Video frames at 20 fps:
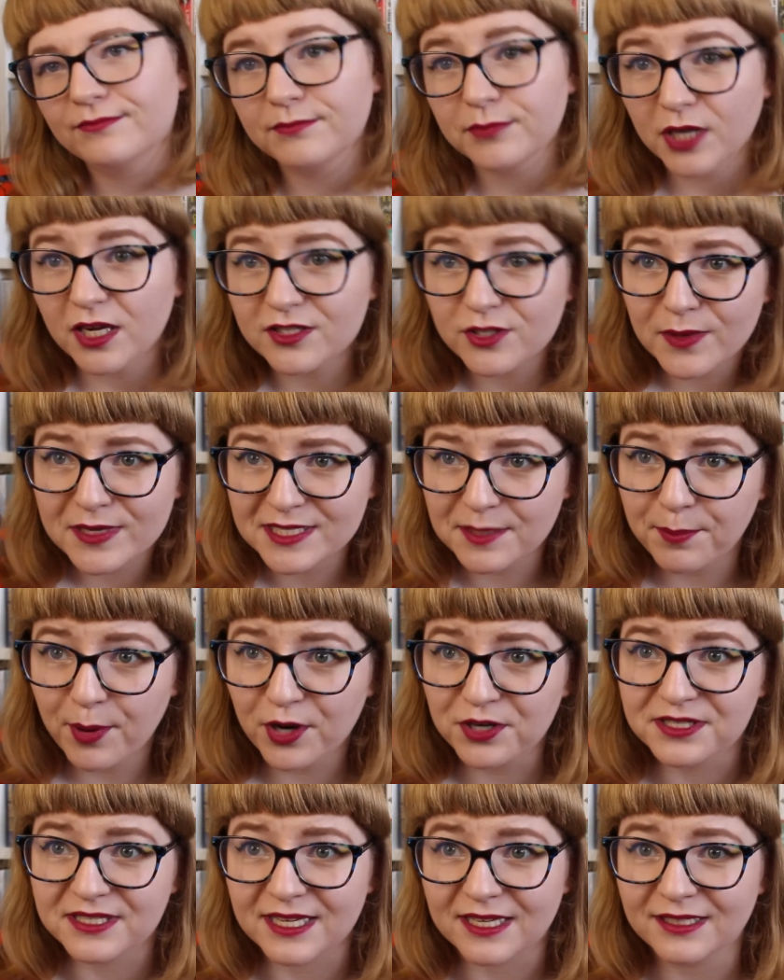but also as a
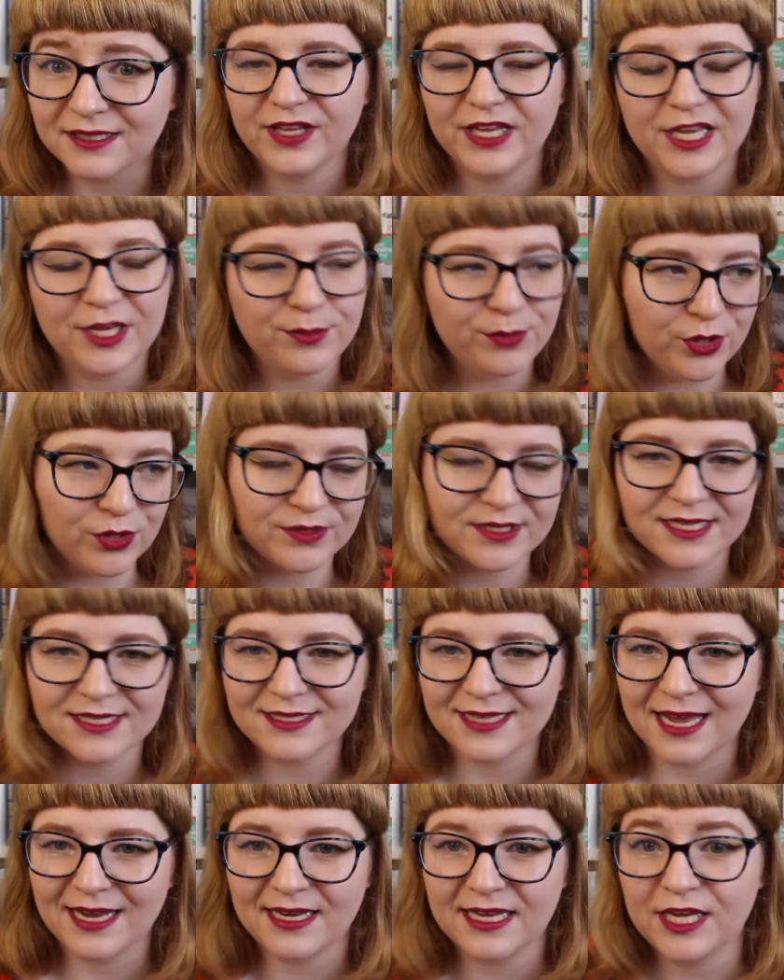person. He muses
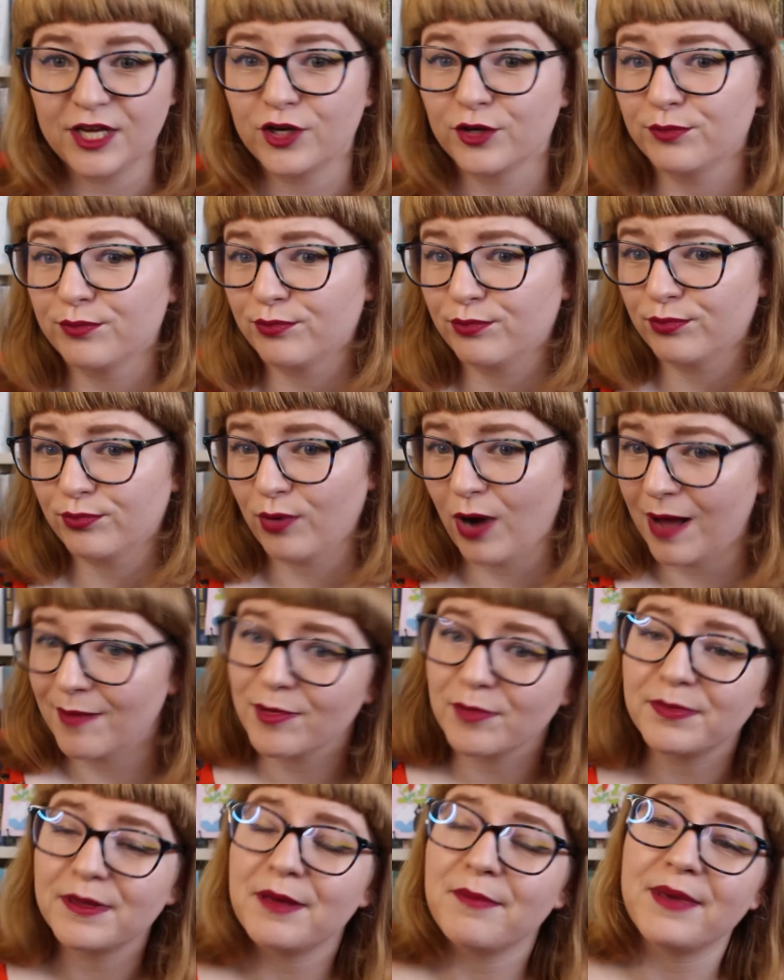that he could
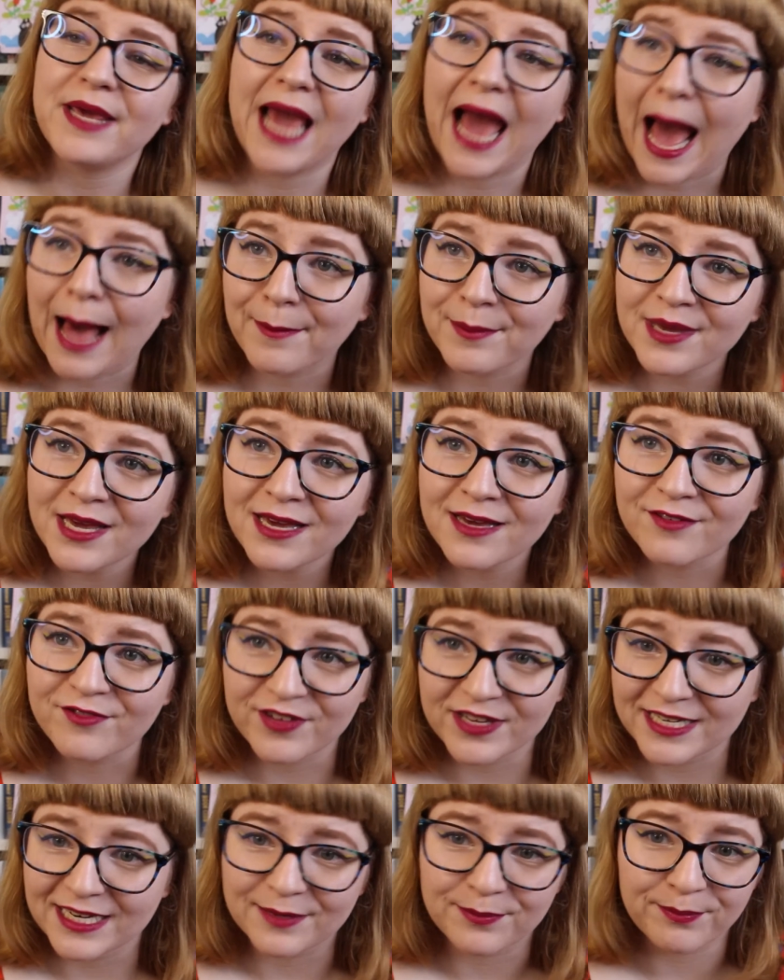probably be happy if
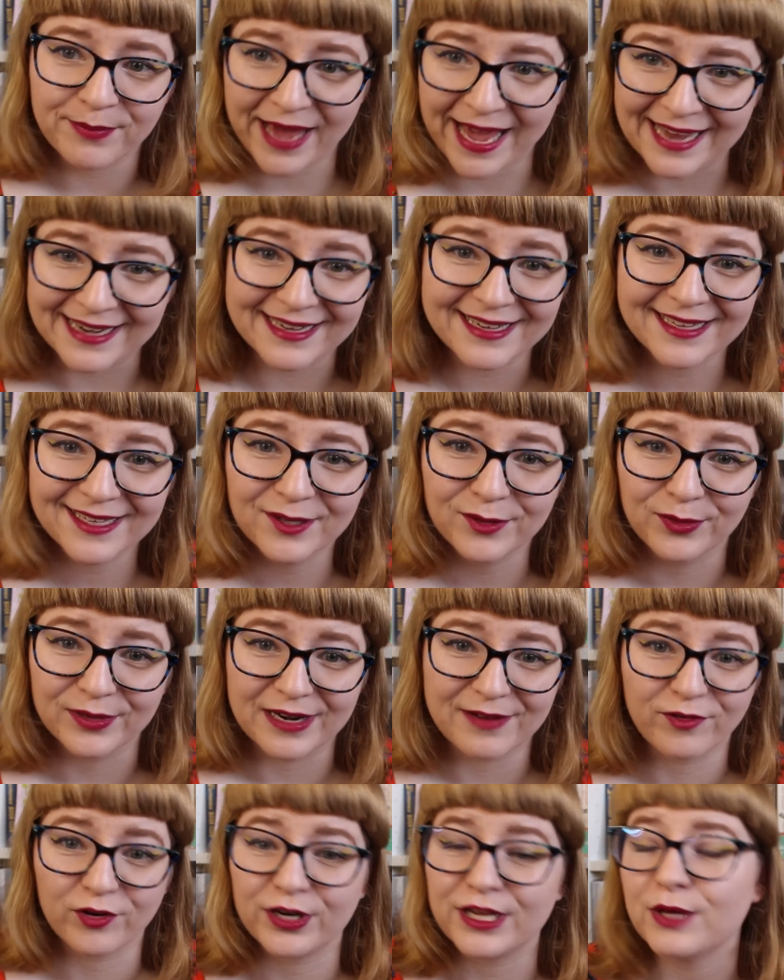he didn't panic
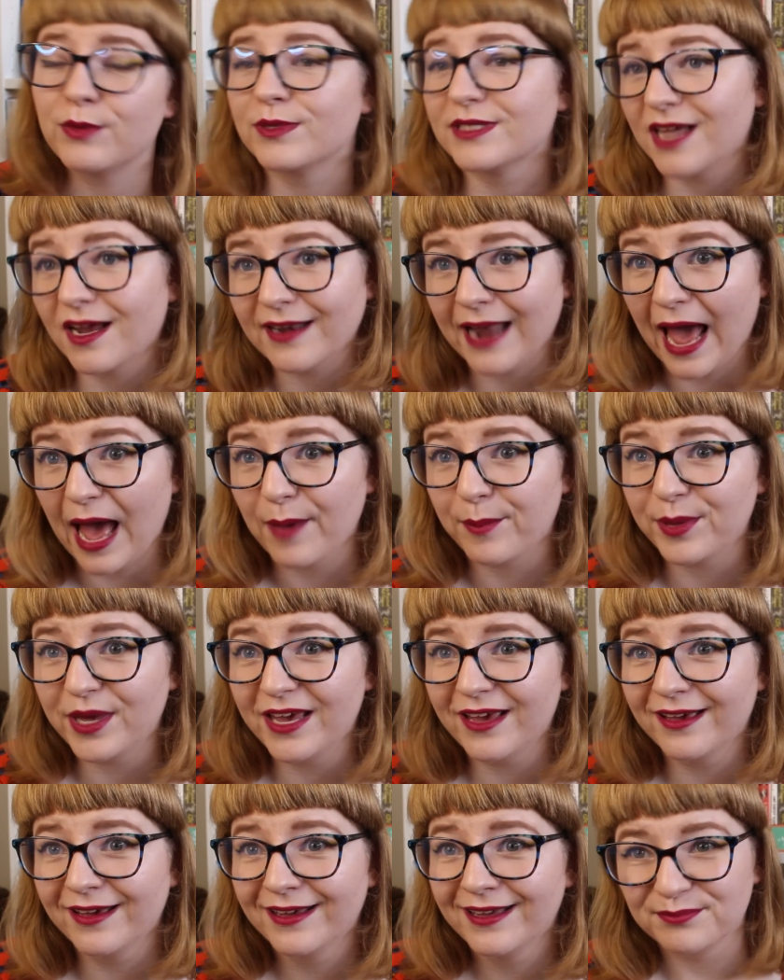whenever he was
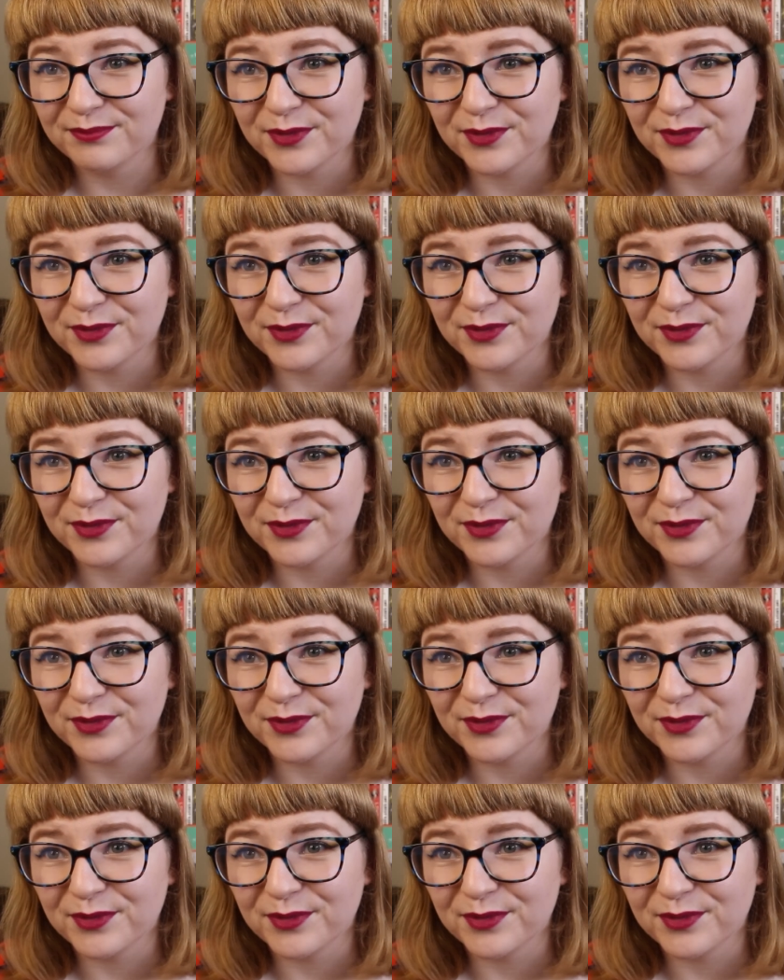unhappy.